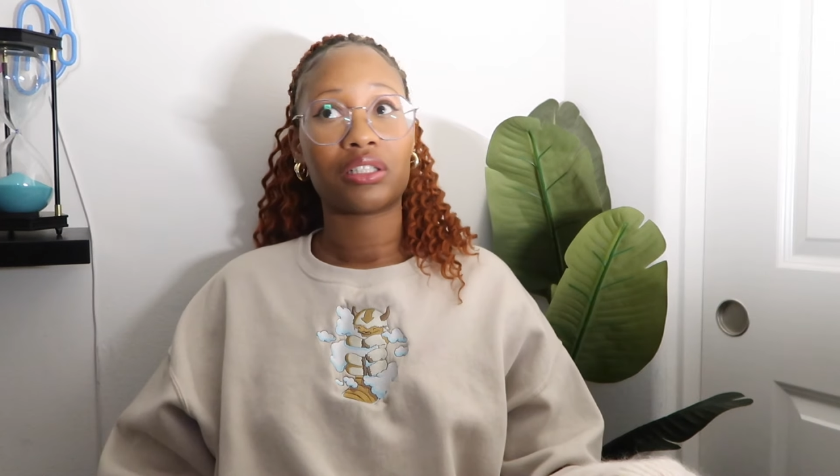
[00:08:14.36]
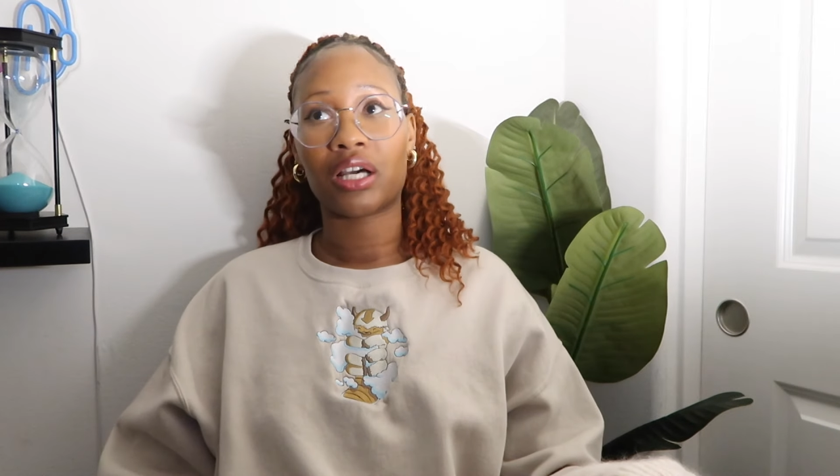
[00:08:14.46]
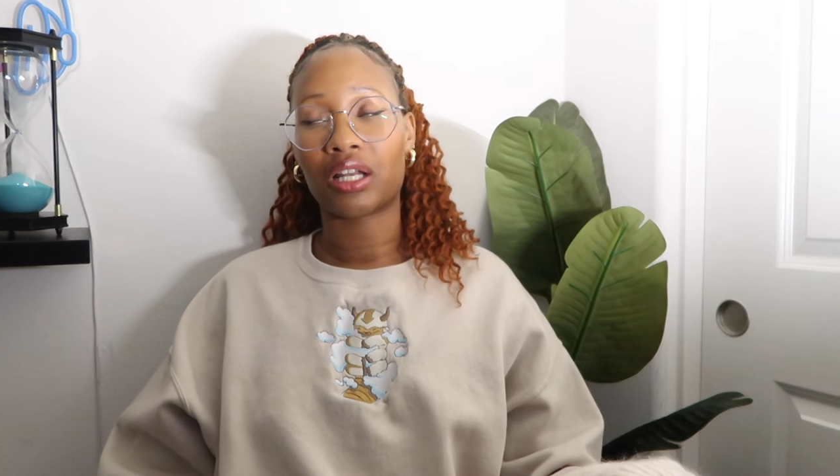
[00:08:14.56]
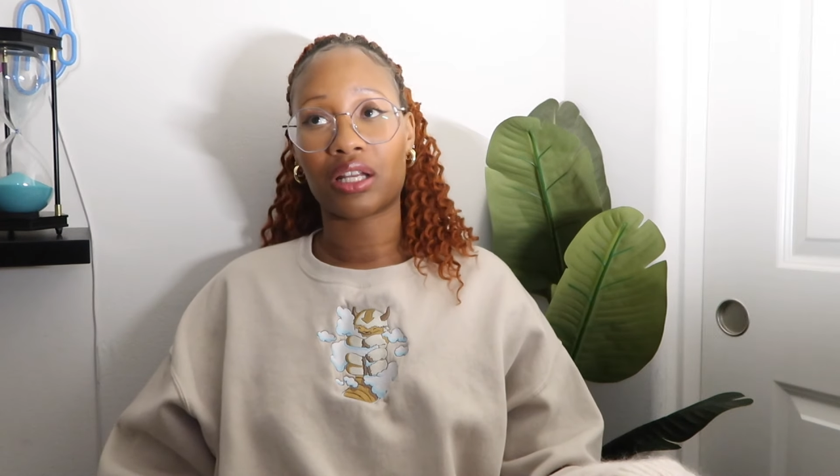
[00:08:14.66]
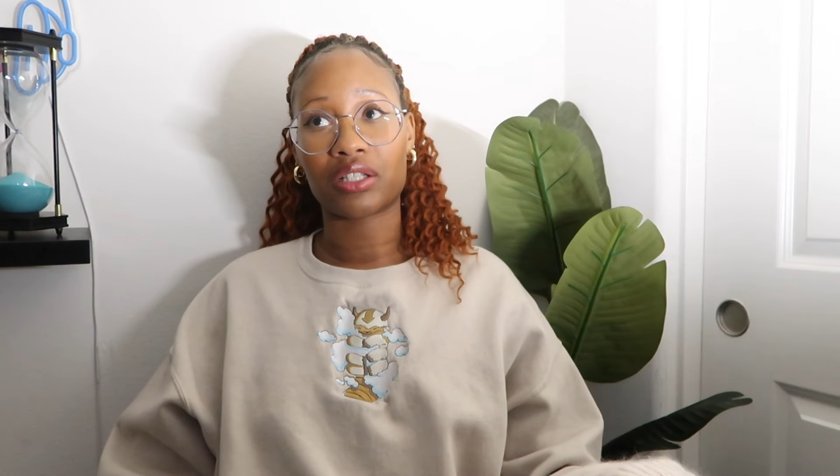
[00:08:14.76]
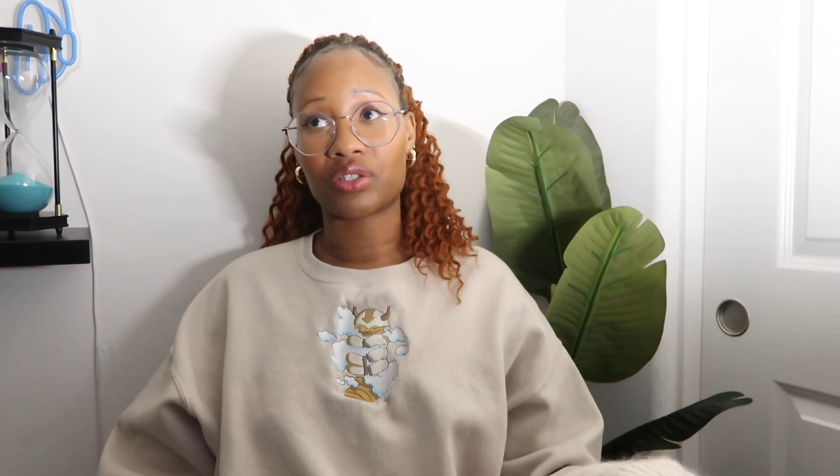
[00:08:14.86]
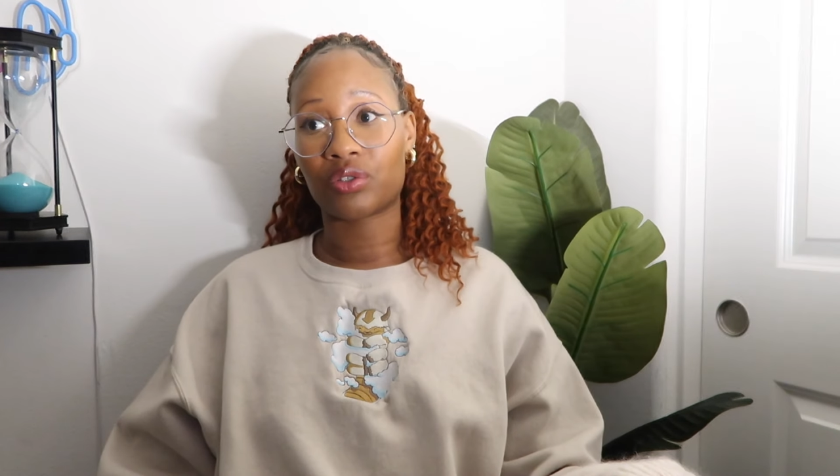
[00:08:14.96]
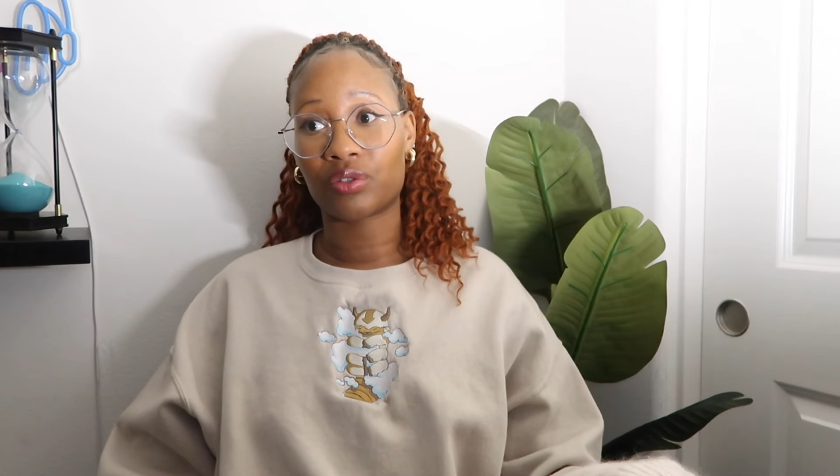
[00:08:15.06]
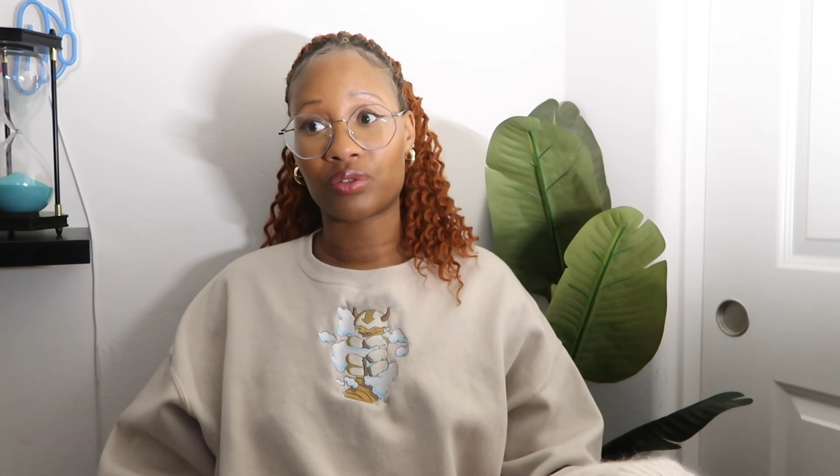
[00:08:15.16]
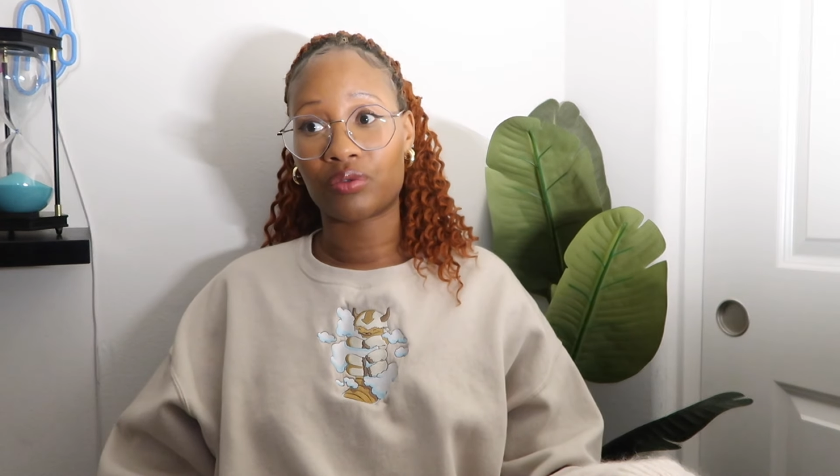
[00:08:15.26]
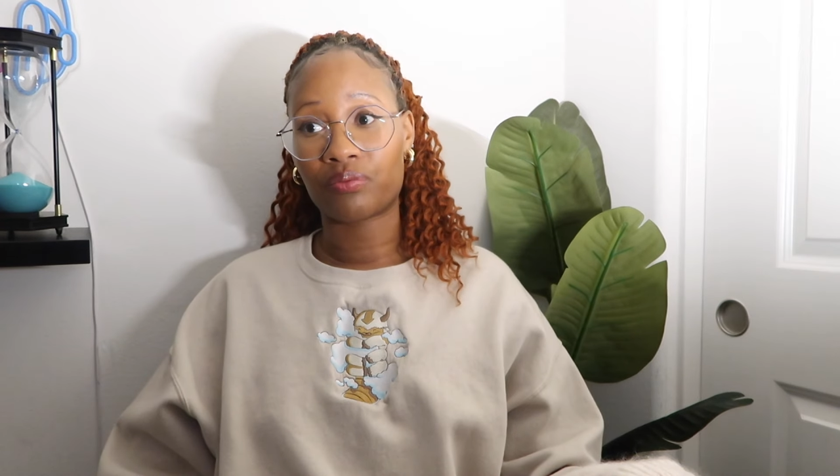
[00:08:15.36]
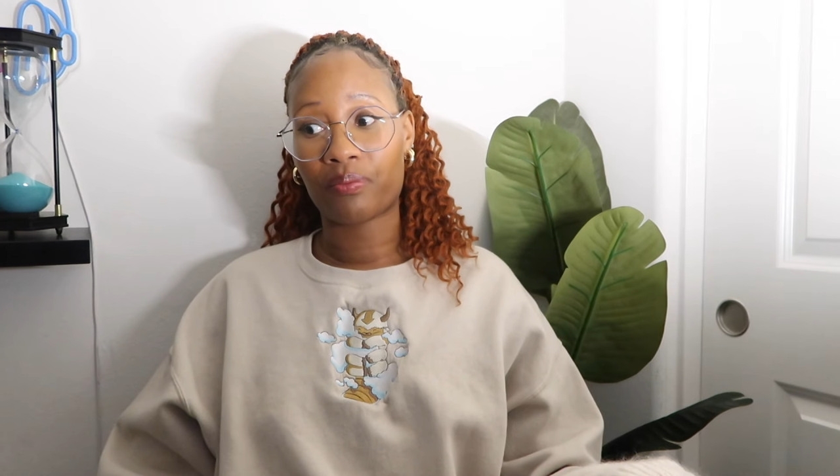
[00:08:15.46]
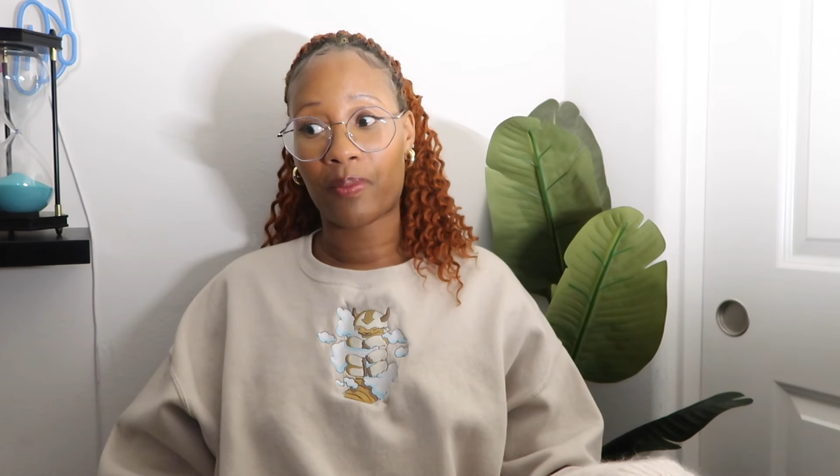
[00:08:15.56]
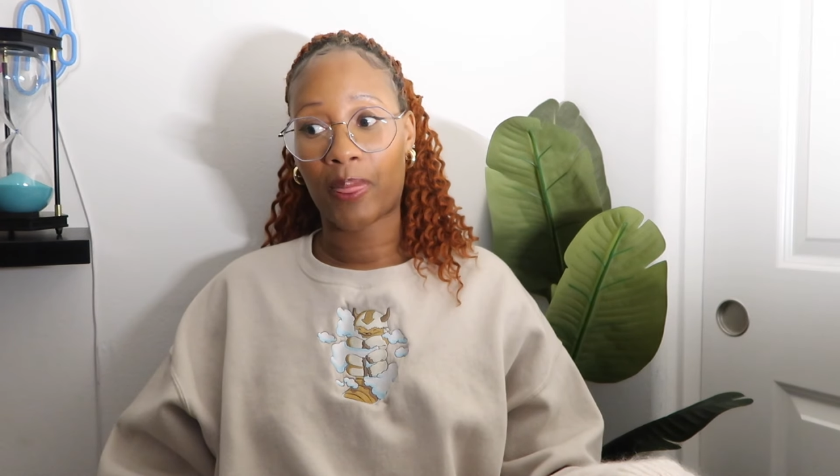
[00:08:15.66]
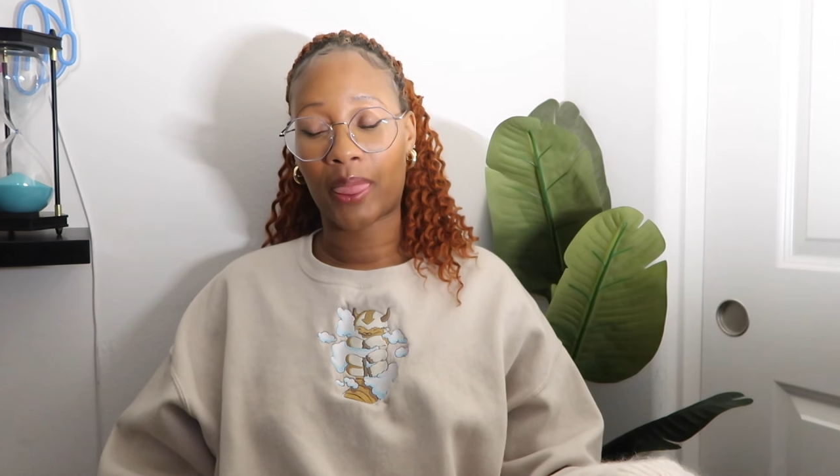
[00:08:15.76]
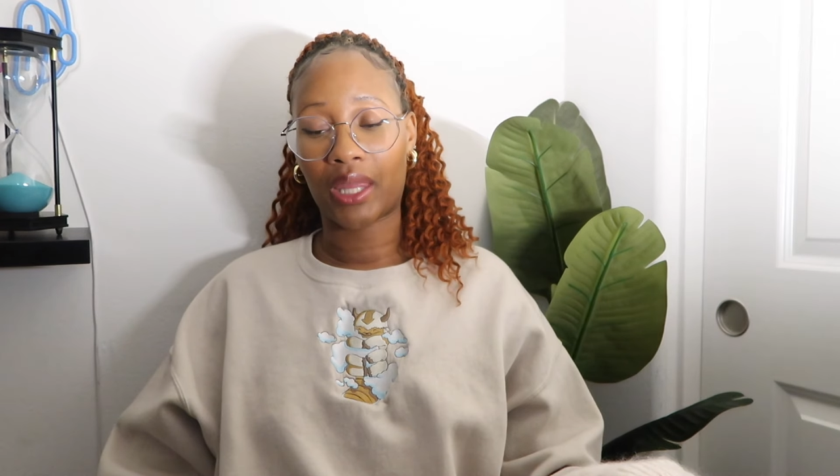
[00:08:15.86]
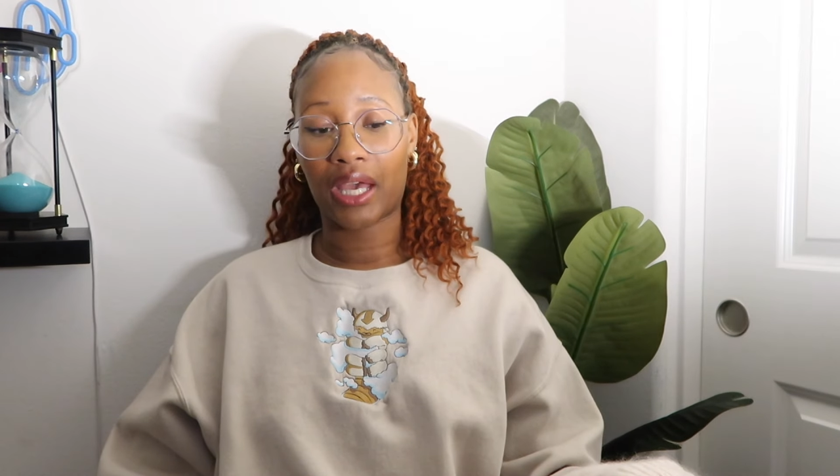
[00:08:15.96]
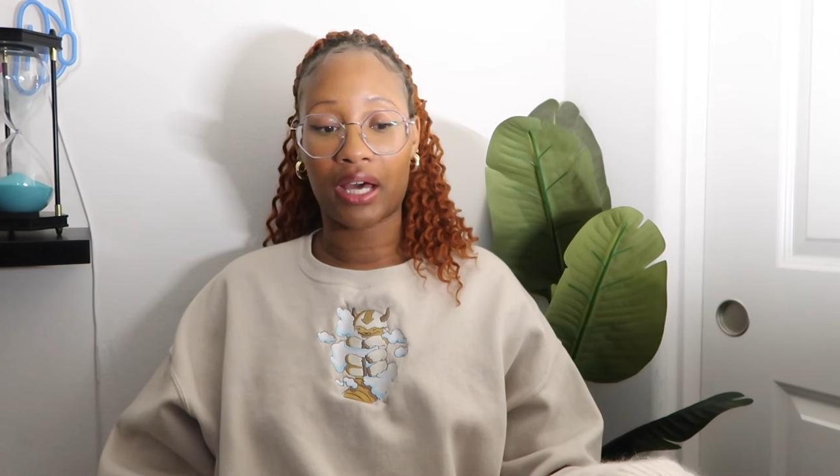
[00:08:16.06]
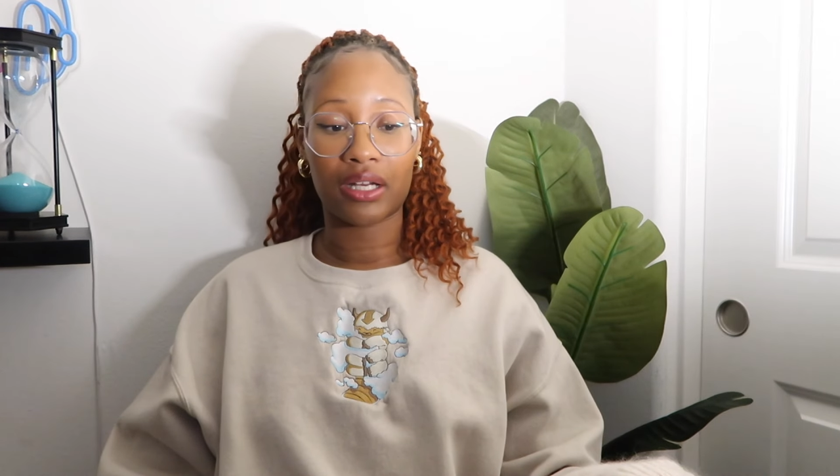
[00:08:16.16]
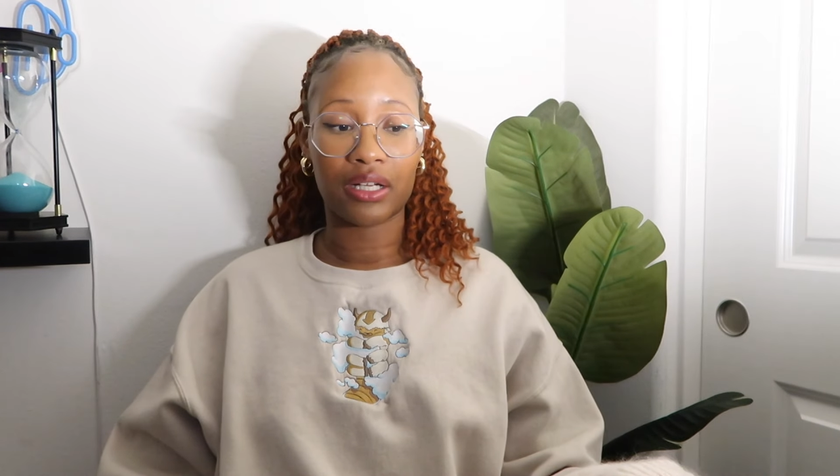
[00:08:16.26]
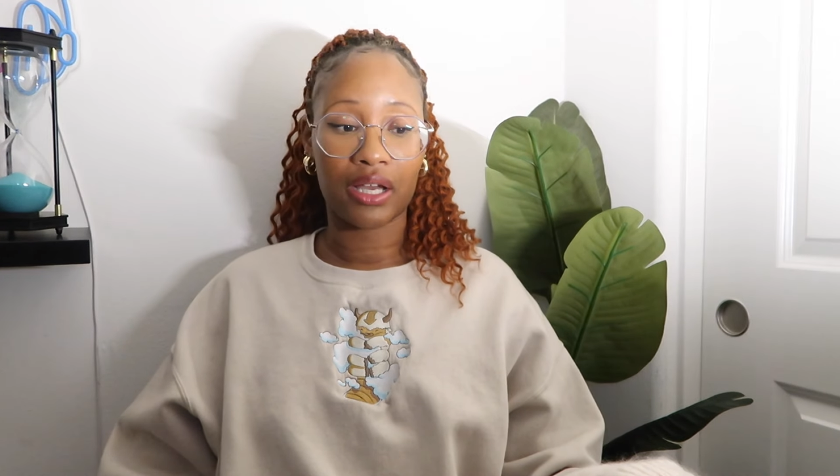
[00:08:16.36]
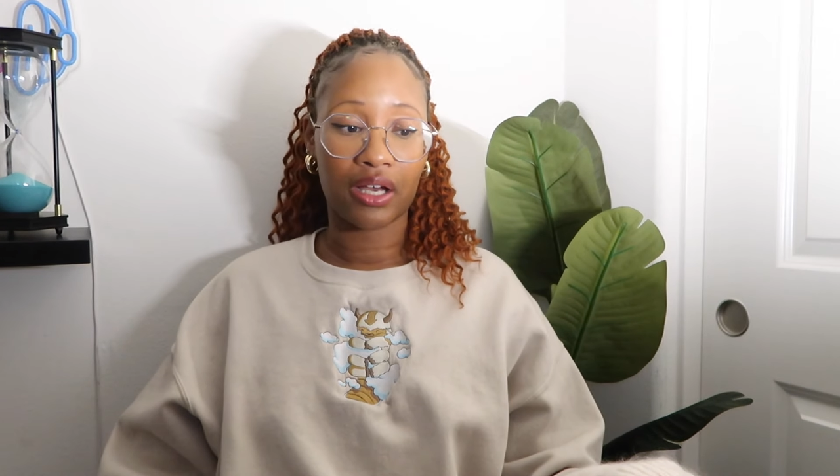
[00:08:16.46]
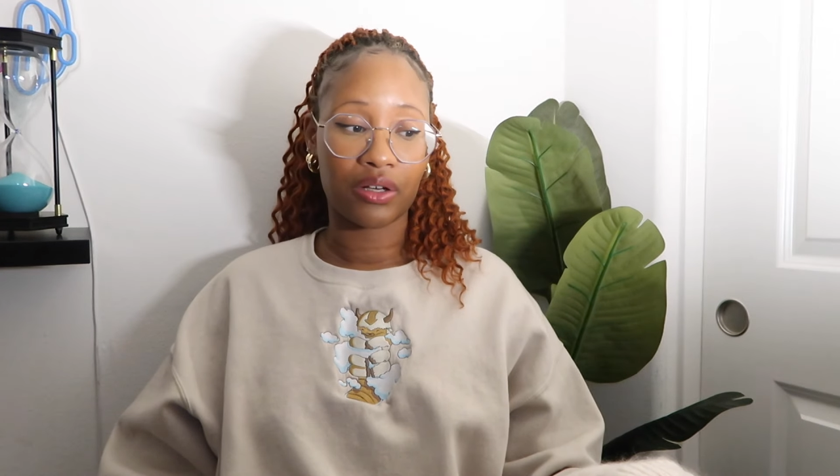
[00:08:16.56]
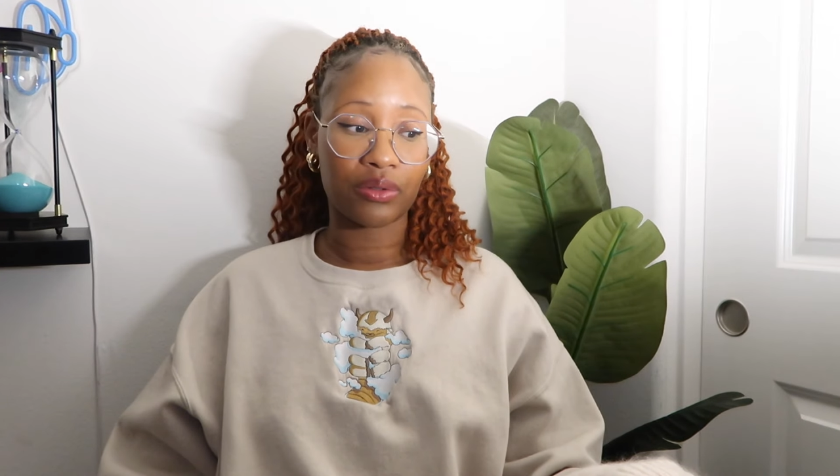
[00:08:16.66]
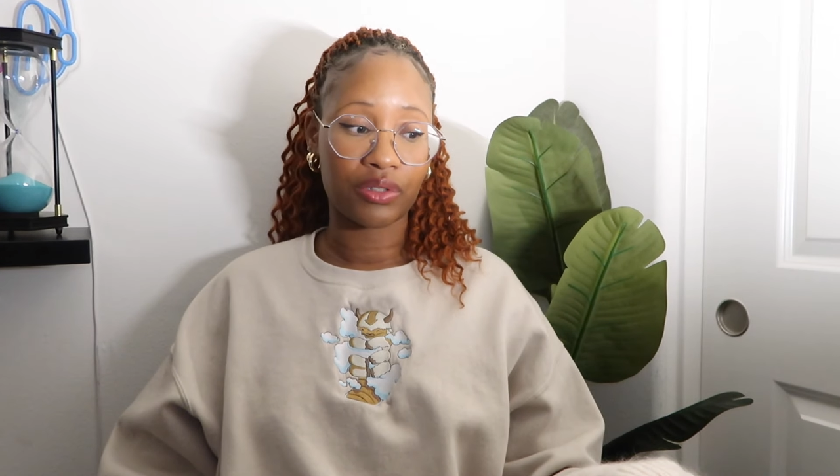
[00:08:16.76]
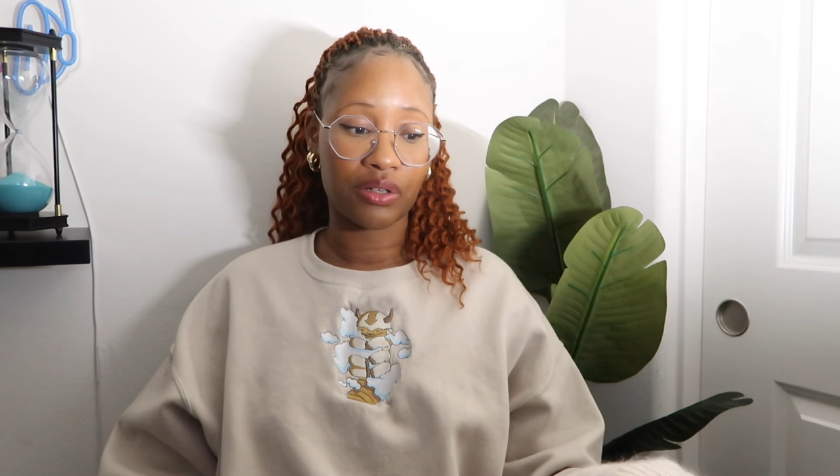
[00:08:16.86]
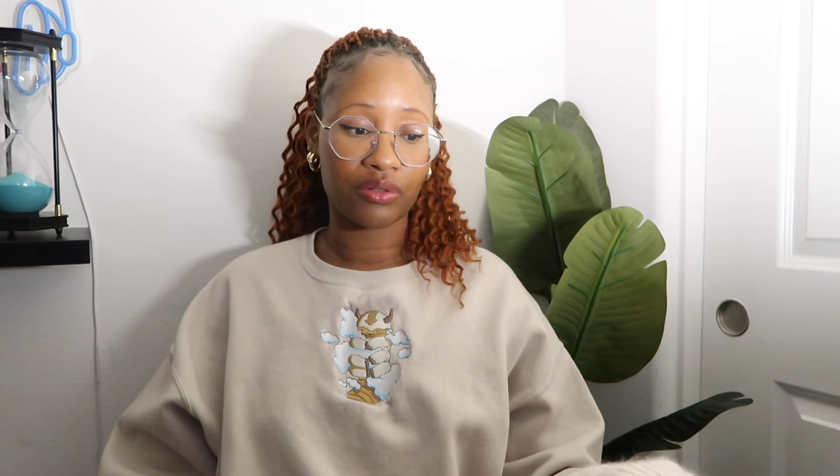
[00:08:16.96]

I had a lot to do out of the house.